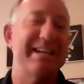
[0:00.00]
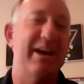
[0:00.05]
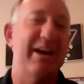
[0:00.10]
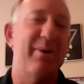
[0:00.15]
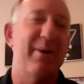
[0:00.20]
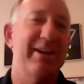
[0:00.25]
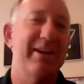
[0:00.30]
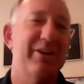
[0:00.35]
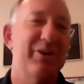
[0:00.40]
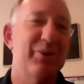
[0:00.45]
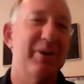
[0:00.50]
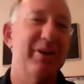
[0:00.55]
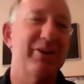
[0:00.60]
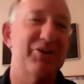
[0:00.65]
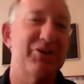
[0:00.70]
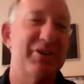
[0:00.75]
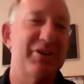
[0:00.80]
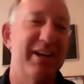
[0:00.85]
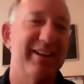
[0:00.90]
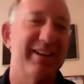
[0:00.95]
Now, I do
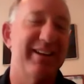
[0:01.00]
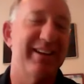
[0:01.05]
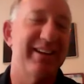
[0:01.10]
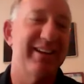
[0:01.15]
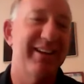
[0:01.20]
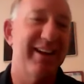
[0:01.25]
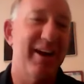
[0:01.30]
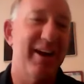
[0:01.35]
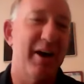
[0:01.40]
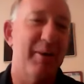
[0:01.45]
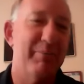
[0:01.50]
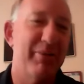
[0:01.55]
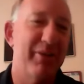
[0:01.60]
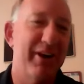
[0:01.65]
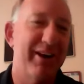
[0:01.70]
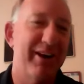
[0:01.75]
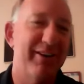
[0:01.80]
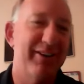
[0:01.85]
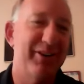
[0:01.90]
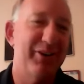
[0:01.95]
understand that up
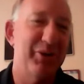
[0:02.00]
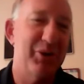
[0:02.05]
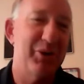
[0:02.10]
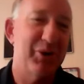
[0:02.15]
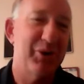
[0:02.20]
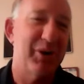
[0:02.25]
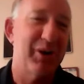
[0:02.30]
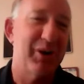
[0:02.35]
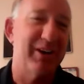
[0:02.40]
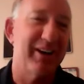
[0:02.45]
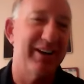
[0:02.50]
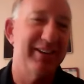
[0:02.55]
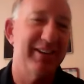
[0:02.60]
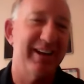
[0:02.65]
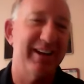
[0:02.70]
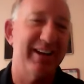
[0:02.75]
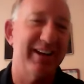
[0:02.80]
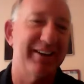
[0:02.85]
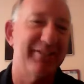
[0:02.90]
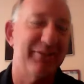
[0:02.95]
there in New York,
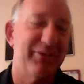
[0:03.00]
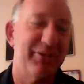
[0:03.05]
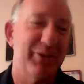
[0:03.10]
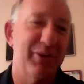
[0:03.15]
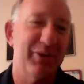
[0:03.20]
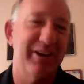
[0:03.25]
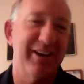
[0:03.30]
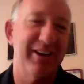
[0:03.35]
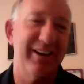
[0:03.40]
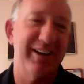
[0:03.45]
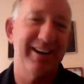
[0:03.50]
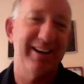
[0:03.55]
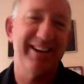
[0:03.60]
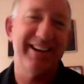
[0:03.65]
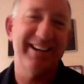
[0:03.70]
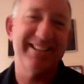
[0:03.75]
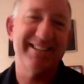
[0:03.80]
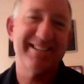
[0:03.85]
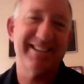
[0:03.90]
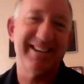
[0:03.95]
unlike in Florida,
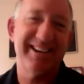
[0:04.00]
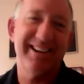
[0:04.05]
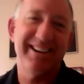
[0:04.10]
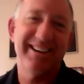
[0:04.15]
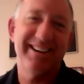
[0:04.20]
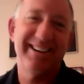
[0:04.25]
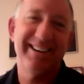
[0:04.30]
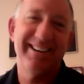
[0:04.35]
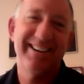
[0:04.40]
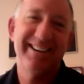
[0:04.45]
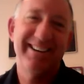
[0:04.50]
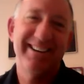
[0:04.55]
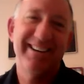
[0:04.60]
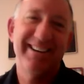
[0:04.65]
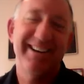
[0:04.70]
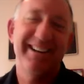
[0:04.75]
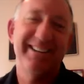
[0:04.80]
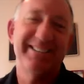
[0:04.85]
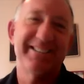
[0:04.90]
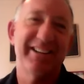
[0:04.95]
it's a
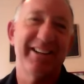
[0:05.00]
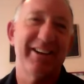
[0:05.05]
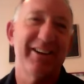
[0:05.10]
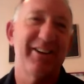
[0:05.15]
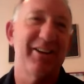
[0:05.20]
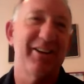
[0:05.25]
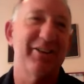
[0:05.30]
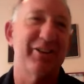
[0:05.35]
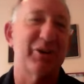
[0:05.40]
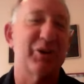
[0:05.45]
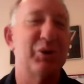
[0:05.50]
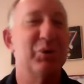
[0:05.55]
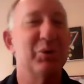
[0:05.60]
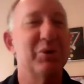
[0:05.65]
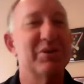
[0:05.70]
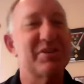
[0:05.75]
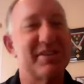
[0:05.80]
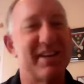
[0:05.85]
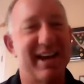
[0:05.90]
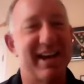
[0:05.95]
little on the
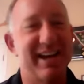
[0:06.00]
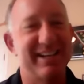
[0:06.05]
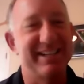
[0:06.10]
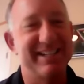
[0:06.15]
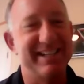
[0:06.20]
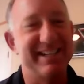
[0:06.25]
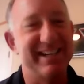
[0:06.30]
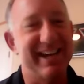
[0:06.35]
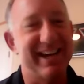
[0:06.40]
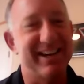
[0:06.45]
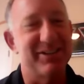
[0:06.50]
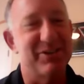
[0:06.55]
cool side today.